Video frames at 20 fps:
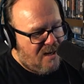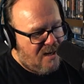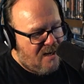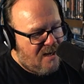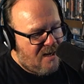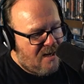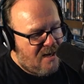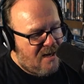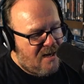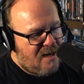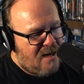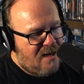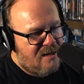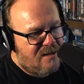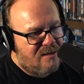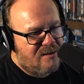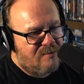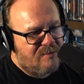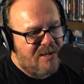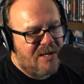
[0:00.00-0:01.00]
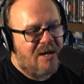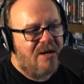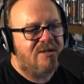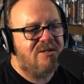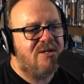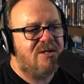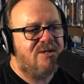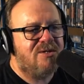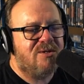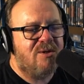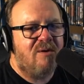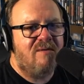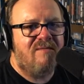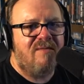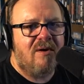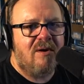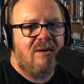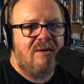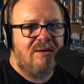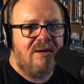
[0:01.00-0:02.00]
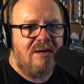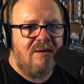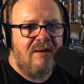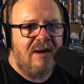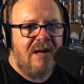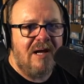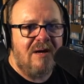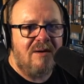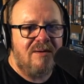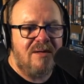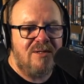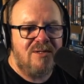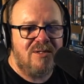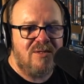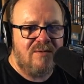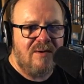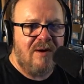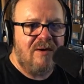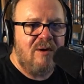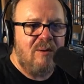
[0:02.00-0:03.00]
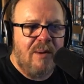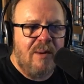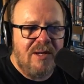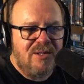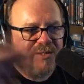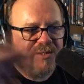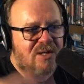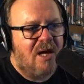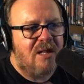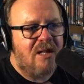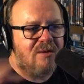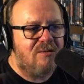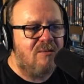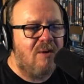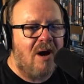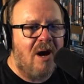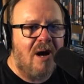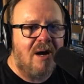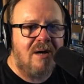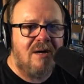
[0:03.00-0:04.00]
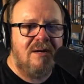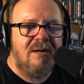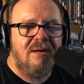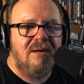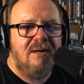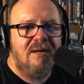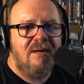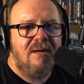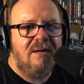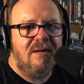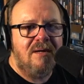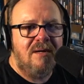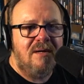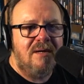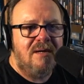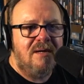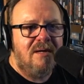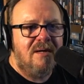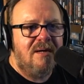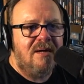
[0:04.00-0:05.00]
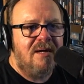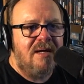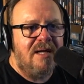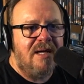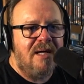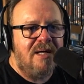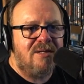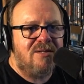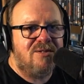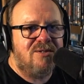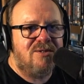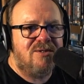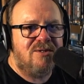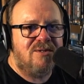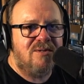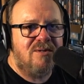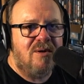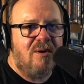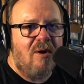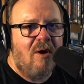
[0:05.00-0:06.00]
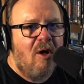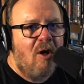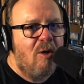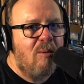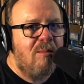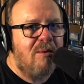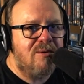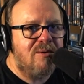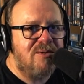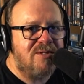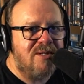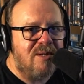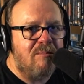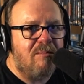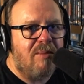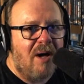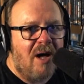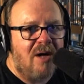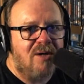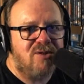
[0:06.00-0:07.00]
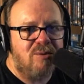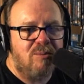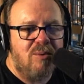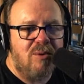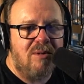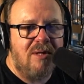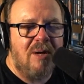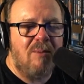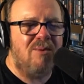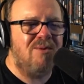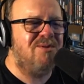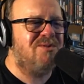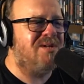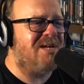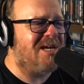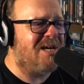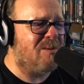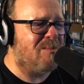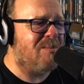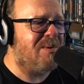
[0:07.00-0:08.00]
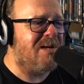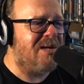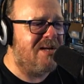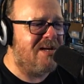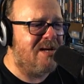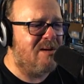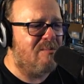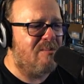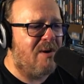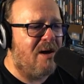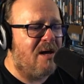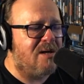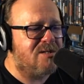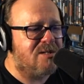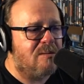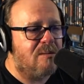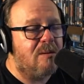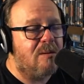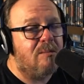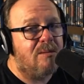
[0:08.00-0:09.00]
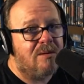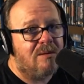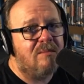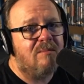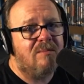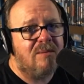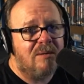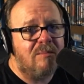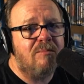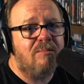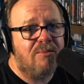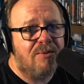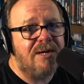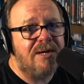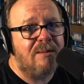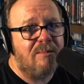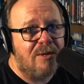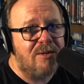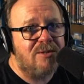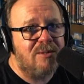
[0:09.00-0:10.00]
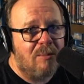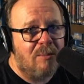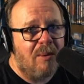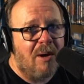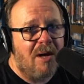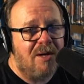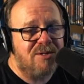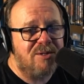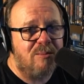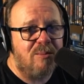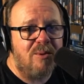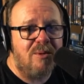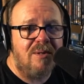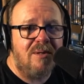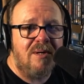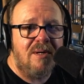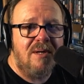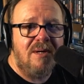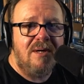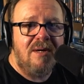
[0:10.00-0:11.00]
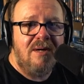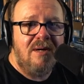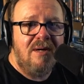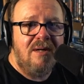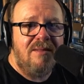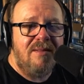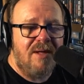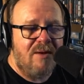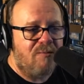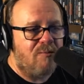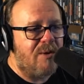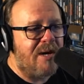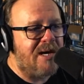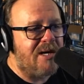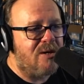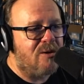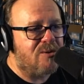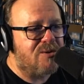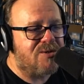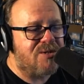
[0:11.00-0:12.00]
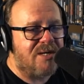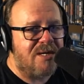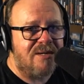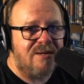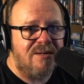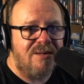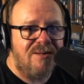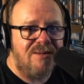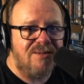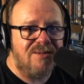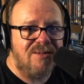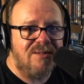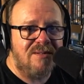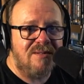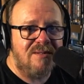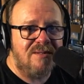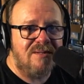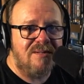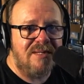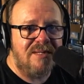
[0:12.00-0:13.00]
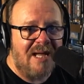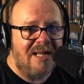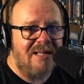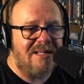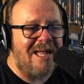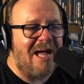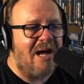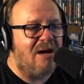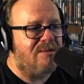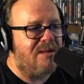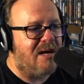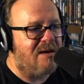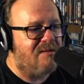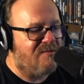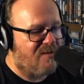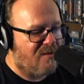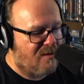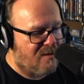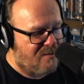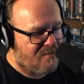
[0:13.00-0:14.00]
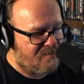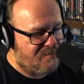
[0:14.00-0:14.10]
And because he's so far underground and surrounded by solid rock, it's almost impossible. I wouldn't say completely impossible, but pretty much impossible that radio signals get down that far.